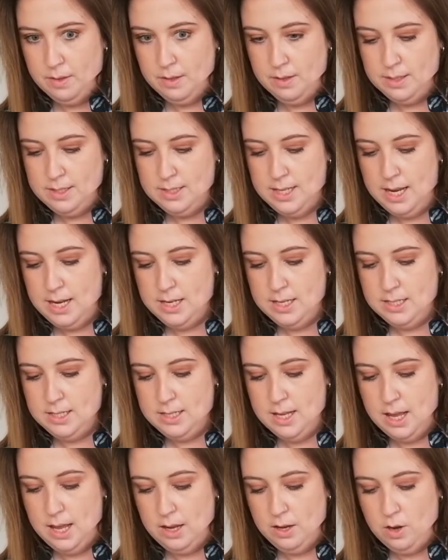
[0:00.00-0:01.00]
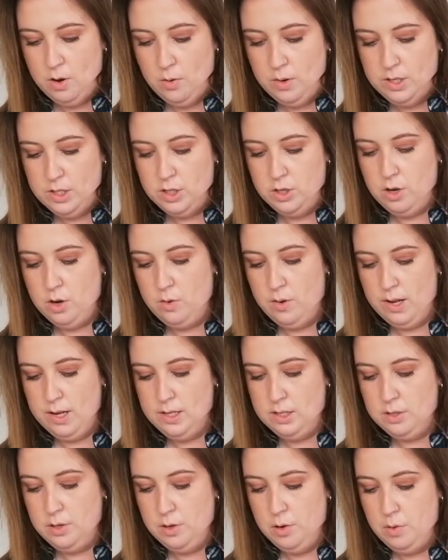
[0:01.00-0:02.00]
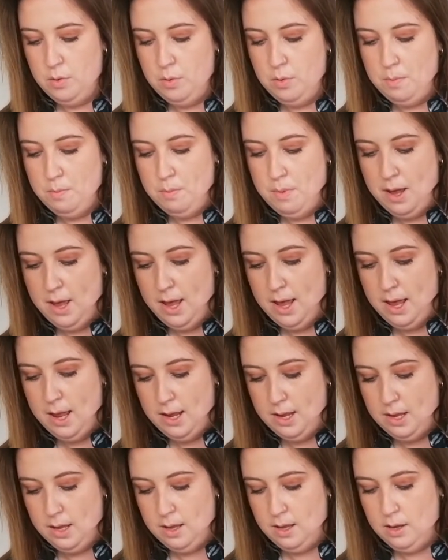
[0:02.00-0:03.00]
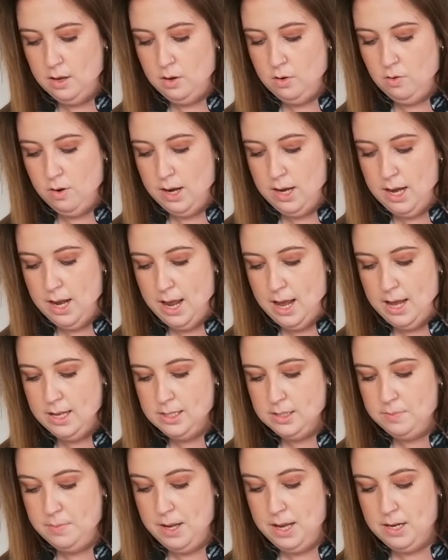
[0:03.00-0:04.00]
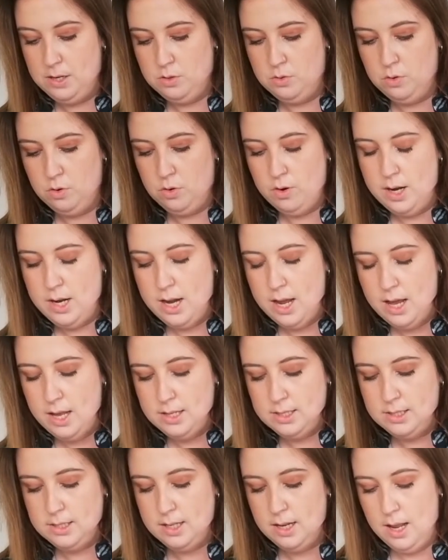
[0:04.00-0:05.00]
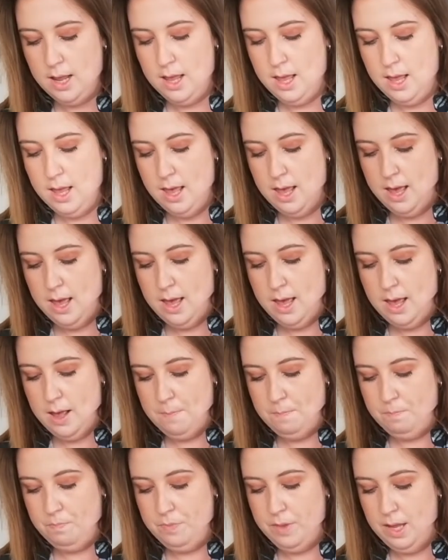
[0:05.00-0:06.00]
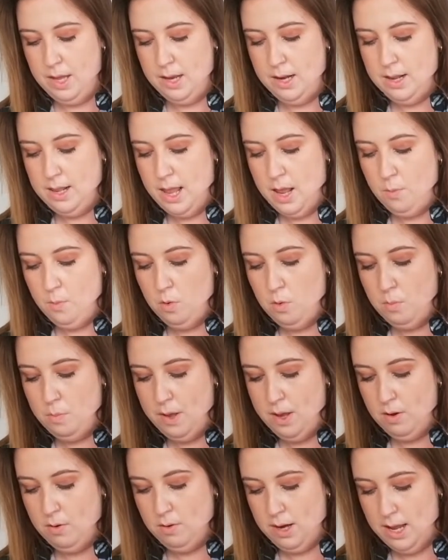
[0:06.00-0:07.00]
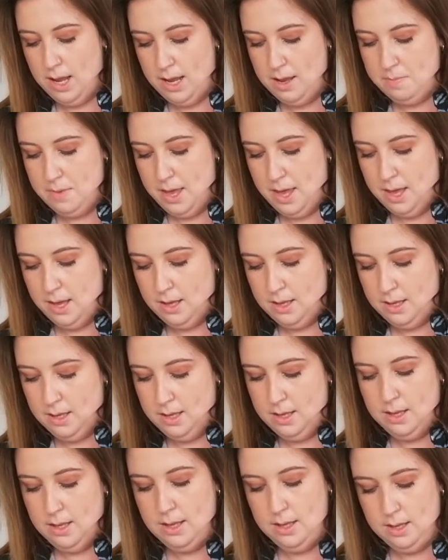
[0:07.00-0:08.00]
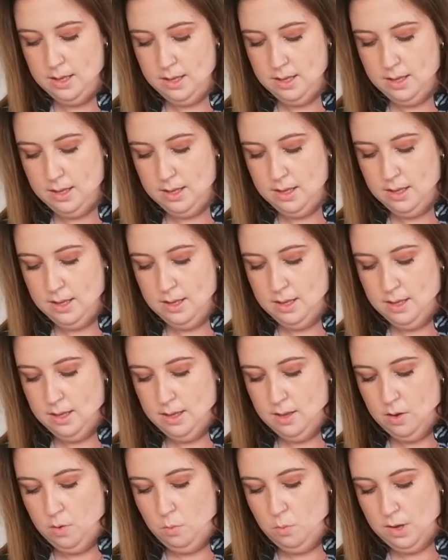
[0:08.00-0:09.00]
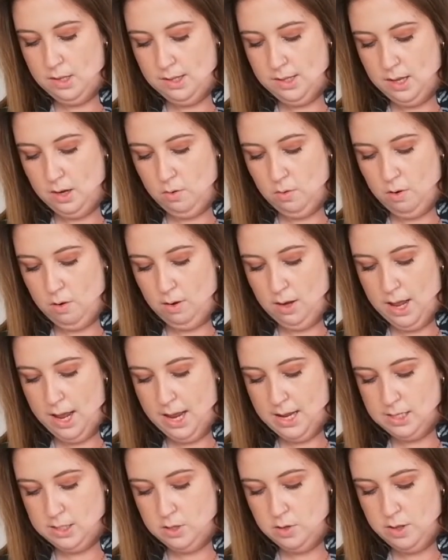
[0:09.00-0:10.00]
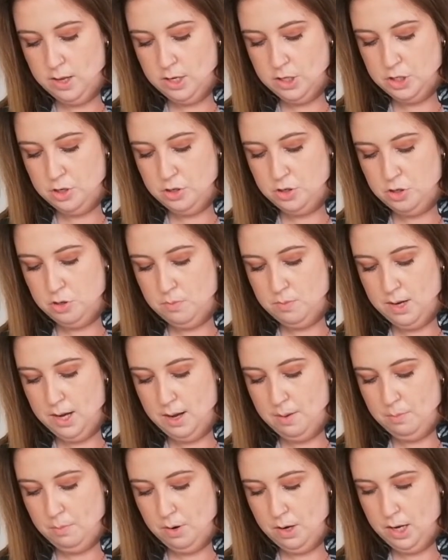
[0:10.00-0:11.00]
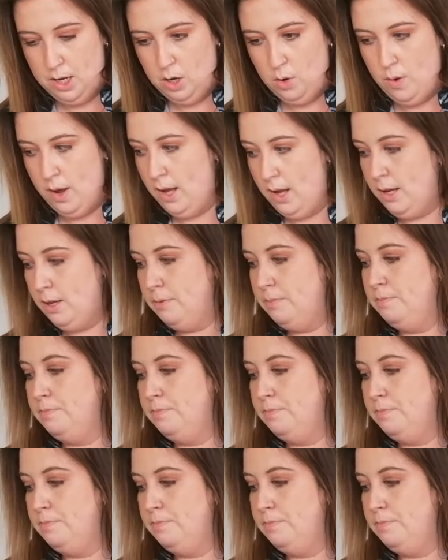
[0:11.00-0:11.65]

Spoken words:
seeds are going to go into my greenhouse, my indoor greenhouse, and they will be on a heat mat with a grow light, so they should germinate pretty quick.